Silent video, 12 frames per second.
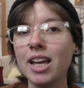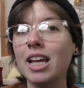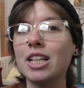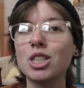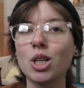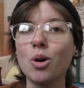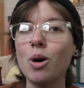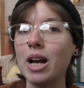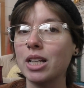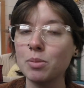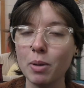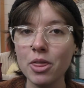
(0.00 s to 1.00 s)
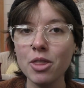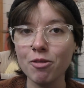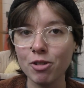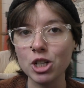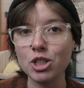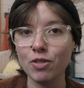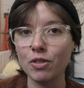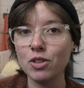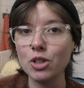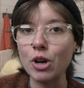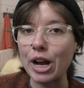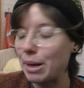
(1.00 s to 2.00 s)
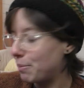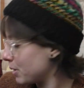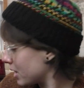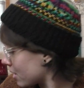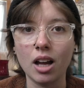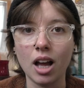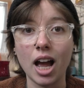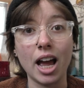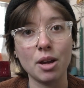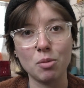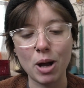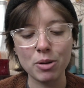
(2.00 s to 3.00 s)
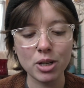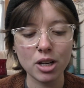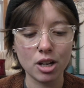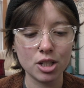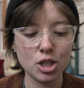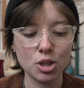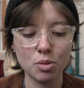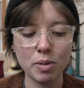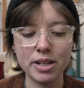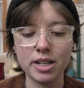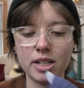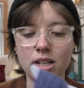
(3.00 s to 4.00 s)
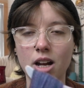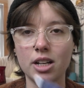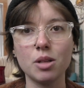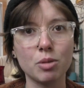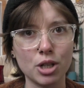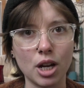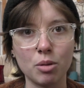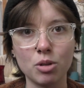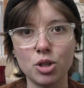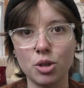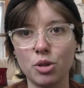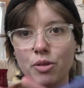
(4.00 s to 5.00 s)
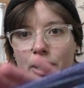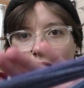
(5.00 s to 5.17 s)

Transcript: And so I spun the first 50 grams, I wound it onto my Nitty Knotty, which I will show you right